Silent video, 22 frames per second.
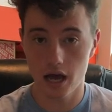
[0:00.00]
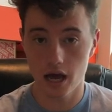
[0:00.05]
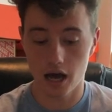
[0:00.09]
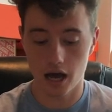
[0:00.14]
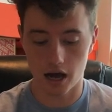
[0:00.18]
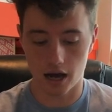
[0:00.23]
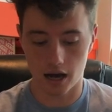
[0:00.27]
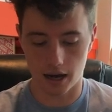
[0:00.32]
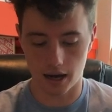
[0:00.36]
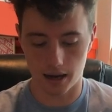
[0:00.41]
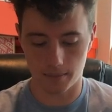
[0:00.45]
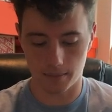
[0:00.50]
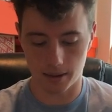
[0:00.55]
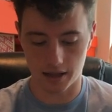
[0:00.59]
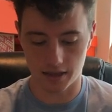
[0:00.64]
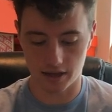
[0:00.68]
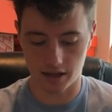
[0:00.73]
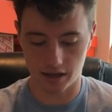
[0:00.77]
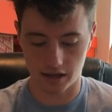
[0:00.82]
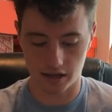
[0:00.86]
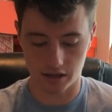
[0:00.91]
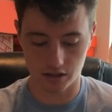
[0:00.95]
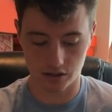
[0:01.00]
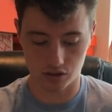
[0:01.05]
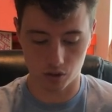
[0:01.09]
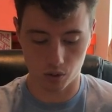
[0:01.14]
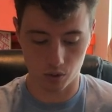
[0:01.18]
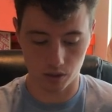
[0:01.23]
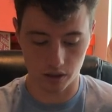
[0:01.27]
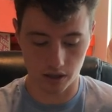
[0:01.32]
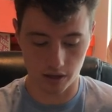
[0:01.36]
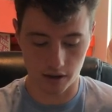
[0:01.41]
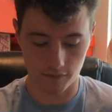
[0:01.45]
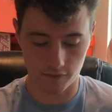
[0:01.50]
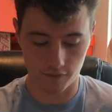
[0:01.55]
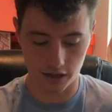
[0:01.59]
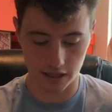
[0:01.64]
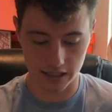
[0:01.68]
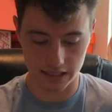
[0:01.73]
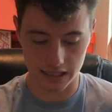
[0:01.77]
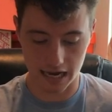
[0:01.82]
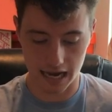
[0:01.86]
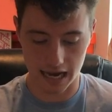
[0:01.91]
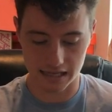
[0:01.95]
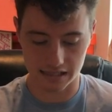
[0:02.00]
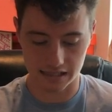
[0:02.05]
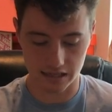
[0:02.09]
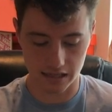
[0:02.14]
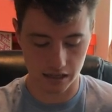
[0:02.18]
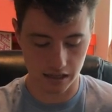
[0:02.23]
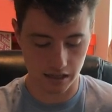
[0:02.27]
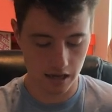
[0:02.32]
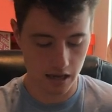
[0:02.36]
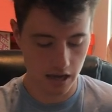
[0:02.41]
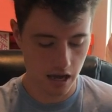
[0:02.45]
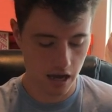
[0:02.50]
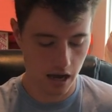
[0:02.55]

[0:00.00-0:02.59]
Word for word: Um, I think it is holding up fantastic.